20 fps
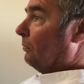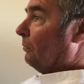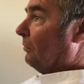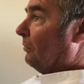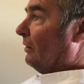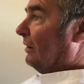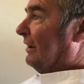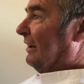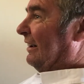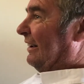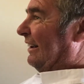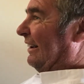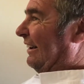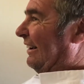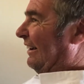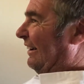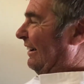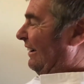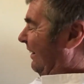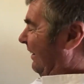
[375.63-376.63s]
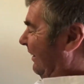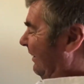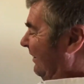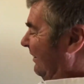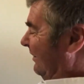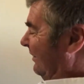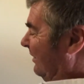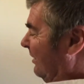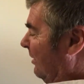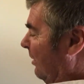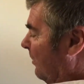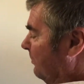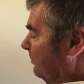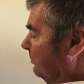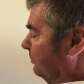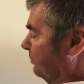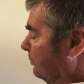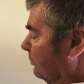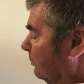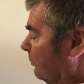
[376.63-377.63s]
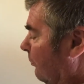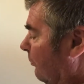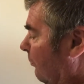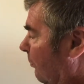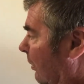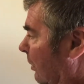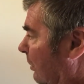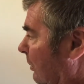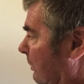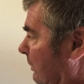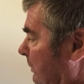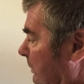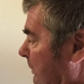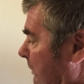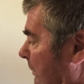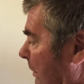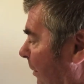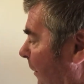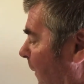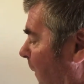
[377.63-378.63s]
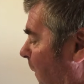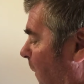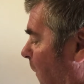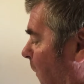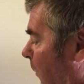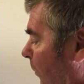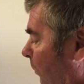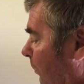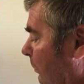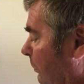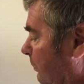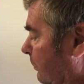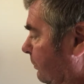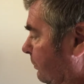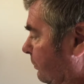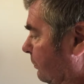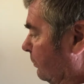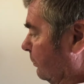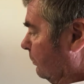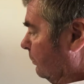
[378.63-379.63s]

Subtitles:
So how long would a charge last?